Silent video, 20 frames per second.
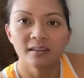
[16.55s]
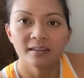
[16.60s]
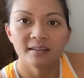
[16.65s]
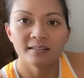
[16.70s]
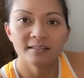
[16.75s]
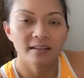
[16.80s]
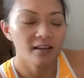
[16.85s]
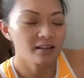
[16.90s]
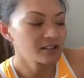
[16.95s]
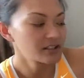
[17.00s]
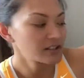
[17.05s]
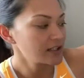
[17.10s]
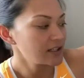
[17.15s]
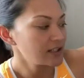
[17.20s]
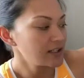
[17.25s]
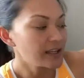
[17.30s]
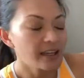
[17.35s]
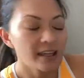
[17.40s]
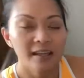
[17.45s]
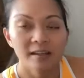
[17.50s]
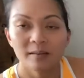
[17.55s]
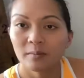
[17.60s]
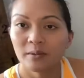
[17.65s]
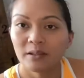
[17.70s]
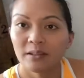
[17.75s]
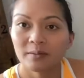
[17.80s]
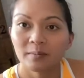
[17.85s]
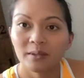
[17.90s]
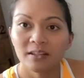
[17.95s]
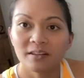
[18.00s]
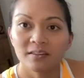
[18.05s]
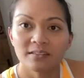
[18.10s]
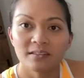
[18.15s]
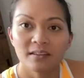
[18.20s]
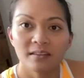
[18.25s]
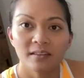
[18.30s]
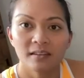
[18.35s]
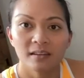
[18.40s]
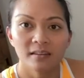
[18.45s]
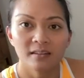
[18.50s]
It's actually eight millimeters
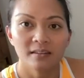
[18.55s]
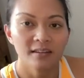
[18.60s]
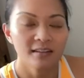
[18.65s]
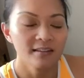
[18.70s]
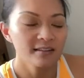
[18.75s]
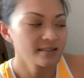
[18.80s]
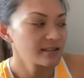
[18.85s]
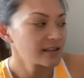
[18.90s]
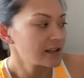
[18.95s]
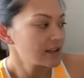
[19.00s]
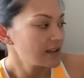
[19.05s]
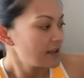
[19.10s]
in thickness.